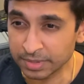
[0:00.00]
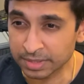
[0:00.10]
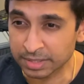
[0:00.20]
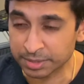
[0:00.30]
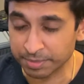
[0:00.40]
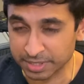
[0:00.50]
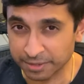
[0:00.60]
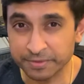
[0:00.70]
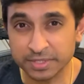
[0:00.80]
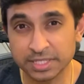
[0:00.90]

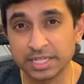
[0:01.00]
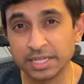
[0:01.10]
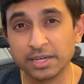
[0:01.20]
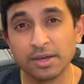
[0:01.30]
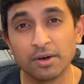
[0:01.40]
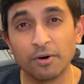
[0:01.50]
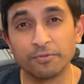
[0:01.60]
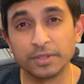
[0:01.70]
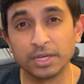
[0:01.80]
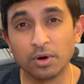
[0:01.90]
specificity of
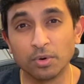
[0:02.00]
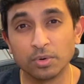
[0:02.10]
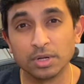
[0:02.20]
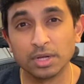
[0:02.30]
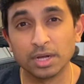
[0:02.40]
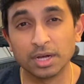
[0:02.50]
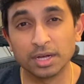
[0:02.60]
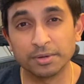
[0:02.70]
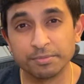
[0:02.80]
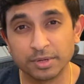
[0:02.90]
the goal
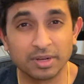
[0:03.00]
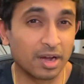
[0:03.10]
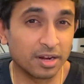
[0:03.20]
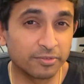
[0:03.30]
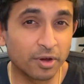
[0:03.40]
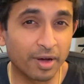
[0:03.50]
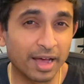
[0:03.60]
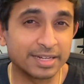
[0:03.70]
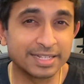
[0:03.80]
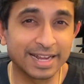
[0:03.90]
kind of go
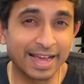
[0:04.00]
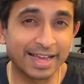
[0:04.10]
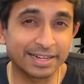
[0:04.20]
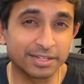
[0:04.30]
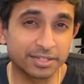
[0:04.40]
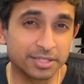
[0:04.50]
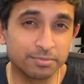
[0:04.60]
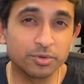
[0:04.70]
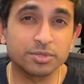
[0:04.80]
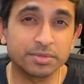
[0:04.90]
hand in hand, because the
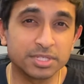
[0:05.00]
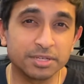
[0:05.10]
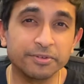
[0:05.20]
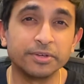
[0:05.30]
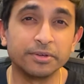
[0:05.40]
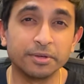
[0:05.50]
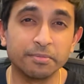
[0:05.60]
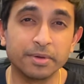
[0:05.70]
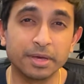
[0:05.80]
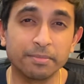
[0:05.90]
more specific you can
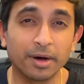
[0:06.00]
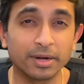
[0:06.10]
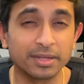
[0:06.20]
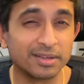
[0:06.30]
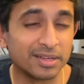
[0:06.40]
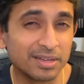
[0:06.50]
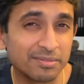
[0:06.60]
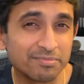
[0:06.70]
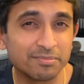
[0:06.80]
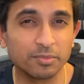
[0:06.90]
be about it,
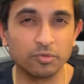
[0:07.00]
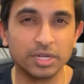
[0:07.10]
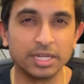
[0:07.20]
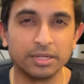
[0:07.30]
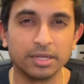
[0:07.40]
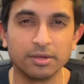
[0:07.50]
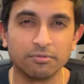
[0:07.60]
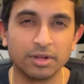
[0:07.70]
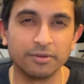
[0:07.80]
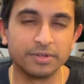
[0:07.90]
really
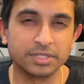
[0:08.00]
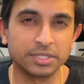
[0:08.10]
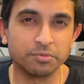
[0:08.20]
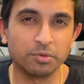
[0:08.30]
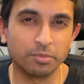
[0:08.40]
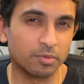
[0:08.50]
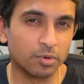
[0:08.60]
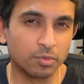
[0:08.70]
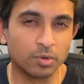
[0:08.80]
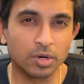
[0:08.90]
relevancy
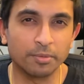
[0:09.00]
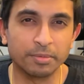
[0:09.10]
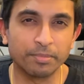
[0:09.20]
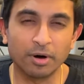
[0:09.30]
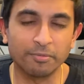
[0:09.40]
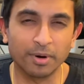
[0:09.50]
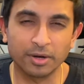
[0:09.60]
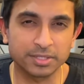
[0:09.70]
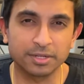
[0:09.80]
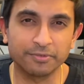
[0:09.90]
will come and part and
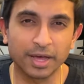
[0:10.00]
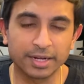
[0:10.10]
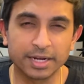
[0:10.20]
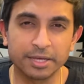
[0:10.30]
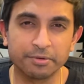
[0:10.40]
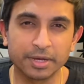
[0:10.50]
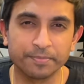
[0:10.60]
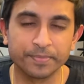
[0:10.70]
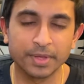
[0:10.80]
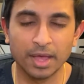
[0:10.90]
parcel of that anyway.
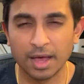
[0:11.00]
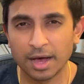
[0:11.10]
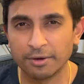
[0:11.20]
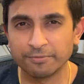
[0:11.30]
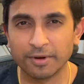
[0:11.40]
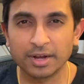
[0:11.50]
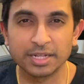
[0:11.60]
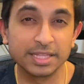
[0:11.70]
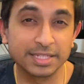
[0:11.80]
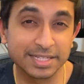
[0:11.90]
And finally,
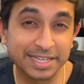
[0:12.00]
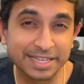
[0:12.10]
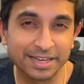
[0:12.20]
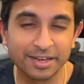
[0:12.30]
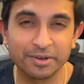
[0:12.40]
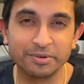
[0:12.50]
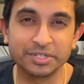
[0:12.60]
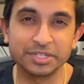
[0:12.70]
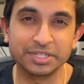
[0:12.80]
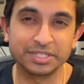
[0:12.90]
the T, which
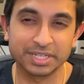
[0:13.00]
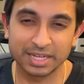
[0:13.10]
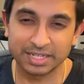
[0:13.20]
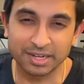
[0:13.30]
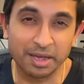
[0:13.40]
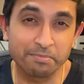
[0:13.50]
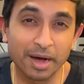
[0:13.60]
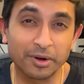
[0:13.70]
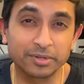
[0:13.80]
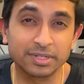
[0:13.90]
is time
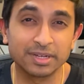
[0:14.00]
bound.